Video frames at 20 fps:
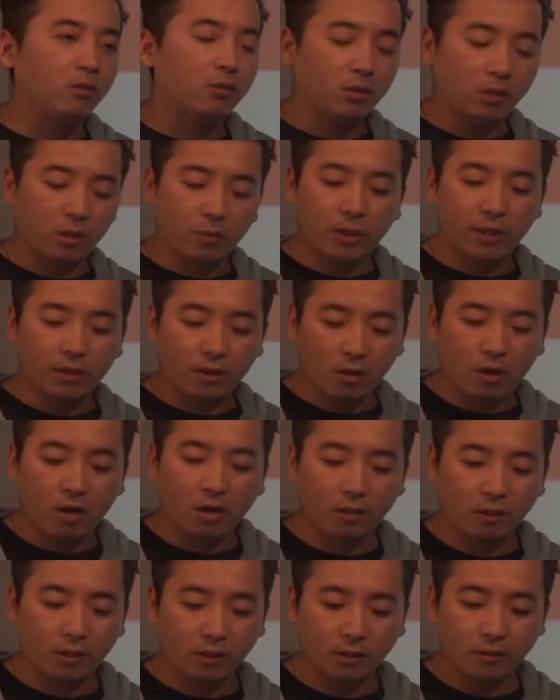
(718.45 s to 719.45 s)
the Tibetan
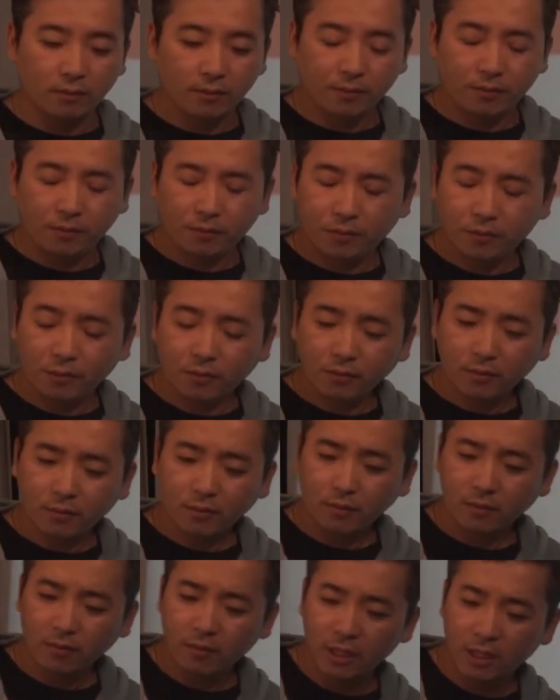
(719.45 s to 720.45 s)
cause.
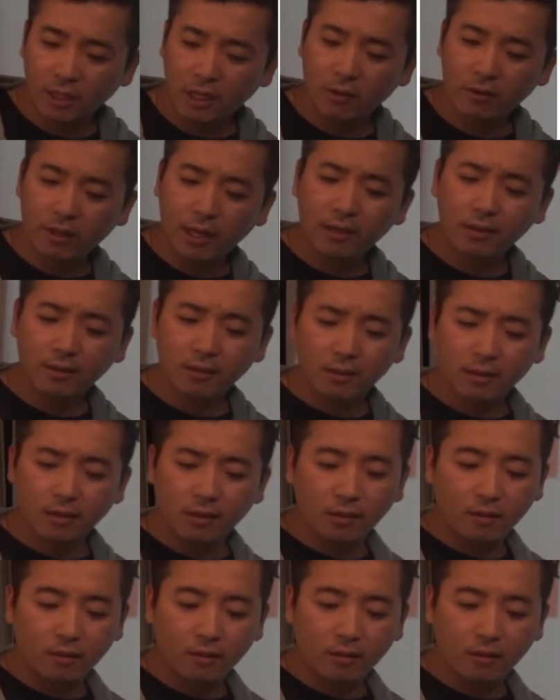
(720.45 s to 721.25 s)
Now that